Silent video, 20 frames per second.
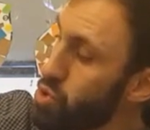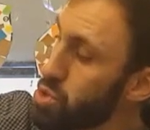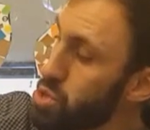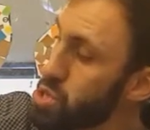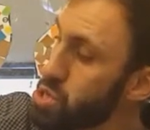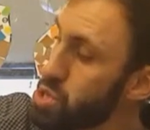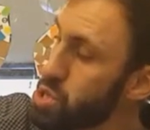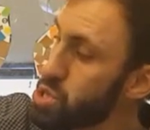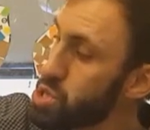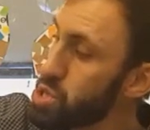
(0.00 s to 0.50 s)

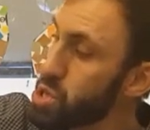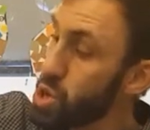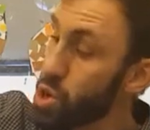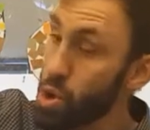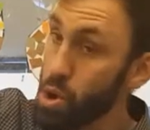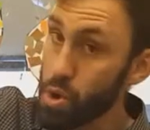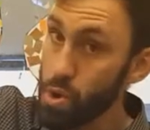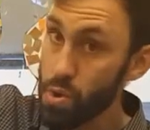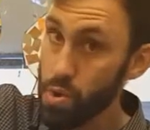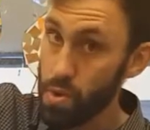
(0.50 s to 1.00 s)

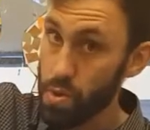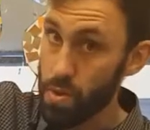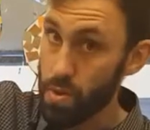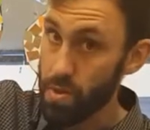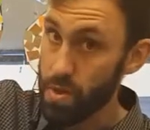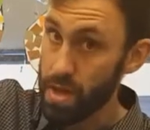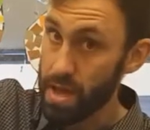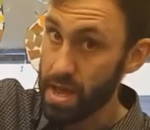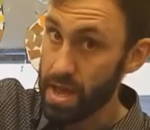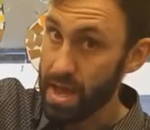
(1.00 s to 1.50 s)

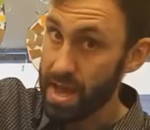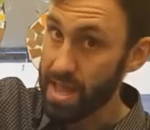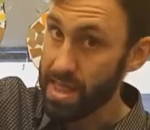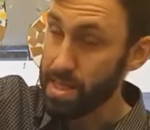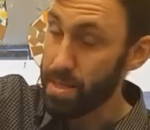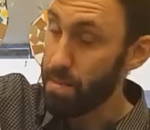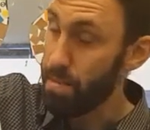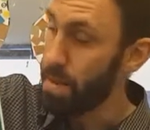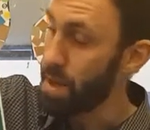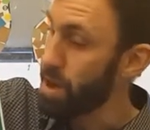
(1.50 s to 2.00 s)
circle in
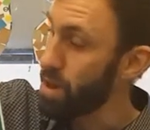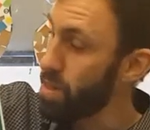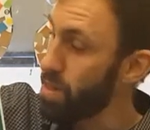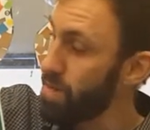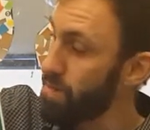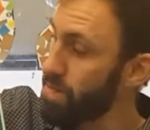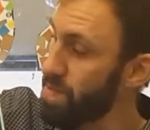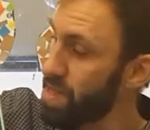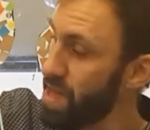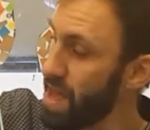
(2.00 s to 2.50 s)
the middle
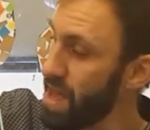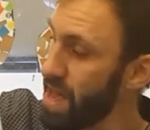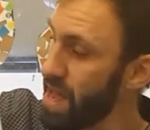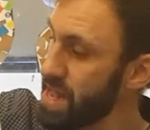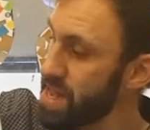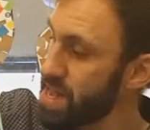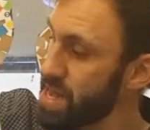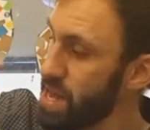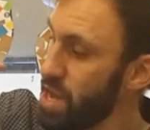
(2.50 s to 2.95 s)
of that